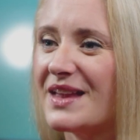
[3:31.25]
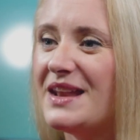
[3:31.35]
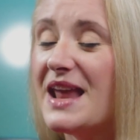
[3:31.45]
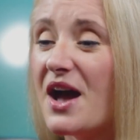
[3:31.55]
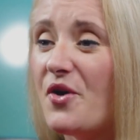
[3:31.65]

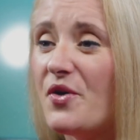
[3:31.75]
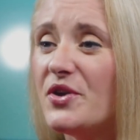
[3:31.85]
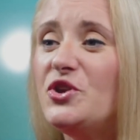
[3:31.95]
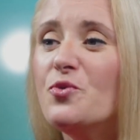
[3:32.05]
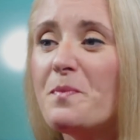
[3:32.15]
Now,
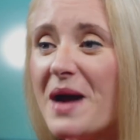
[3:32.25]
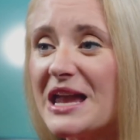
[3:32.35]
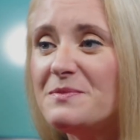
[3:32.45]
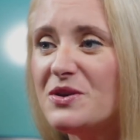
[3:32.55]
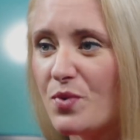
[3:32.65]
you
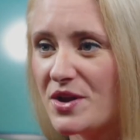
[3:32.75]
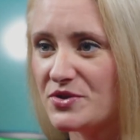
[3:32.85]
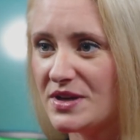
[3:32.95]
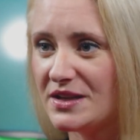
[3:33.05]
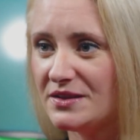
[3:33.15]
might be
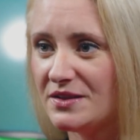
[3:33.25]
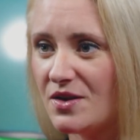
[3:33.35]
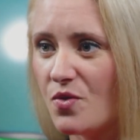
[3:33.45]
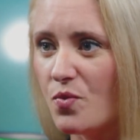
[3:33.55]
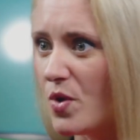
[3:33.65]
wondering,
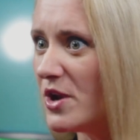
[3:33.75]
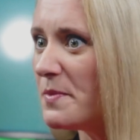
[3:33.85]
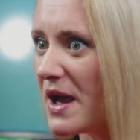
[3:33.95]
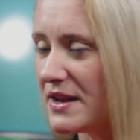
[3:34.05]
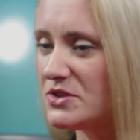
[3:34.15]
what
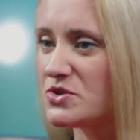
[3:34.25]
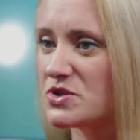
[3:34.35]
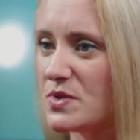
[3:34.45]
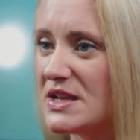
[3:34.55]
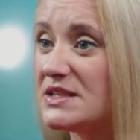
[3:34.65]
about
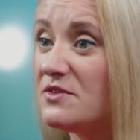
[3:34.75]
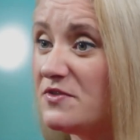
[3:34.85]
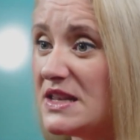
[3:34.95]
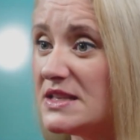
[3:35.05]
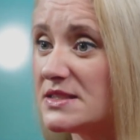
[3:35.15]
interest rates and
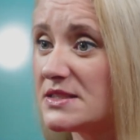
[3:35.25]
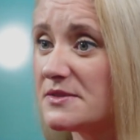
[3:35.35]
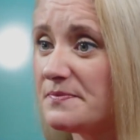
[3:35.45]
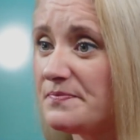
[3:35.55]
fees?